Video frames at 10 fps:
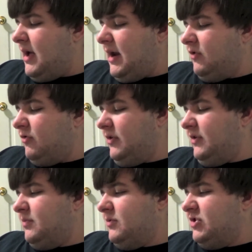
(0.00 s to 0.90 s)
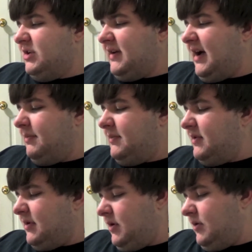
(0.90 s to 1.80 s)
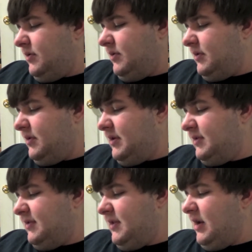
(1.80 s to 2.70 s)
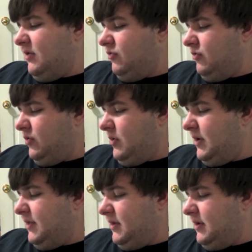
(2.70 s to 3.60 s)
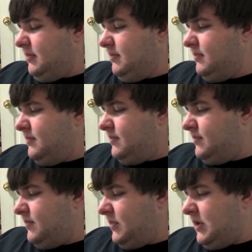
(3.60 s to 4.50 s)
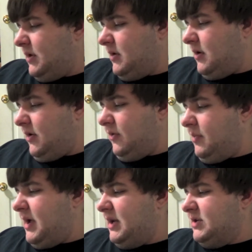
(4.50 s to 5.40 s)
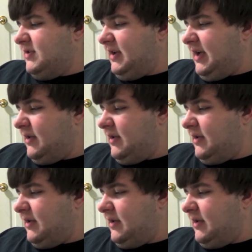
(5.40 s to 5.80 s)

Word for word: and I drew all these. She typed all this, and then I drew on the on the pages, I